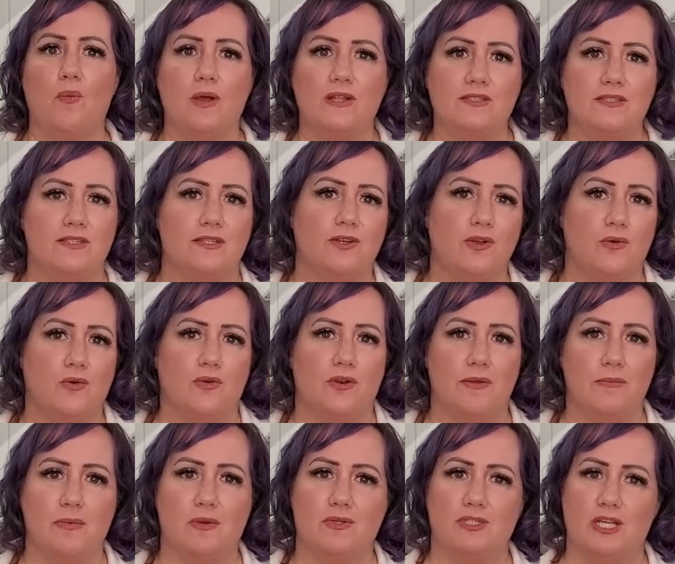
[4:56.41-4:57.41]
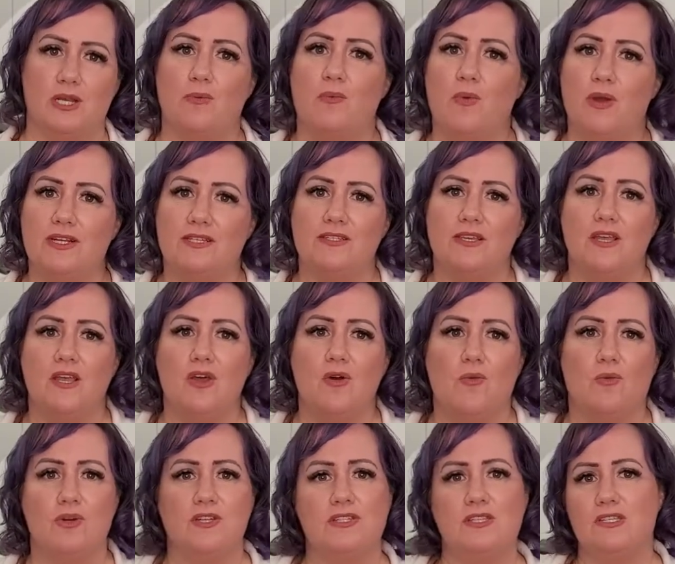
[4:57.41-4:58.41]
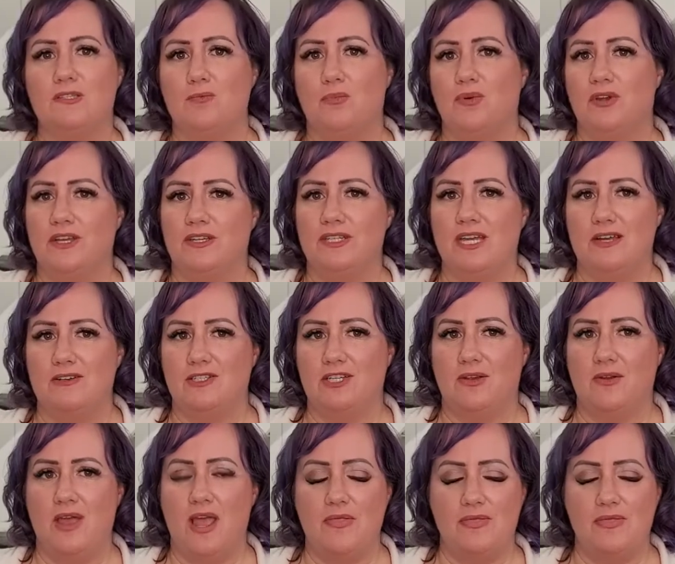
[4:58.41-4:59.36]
What's the core emotion? What does this boil down to?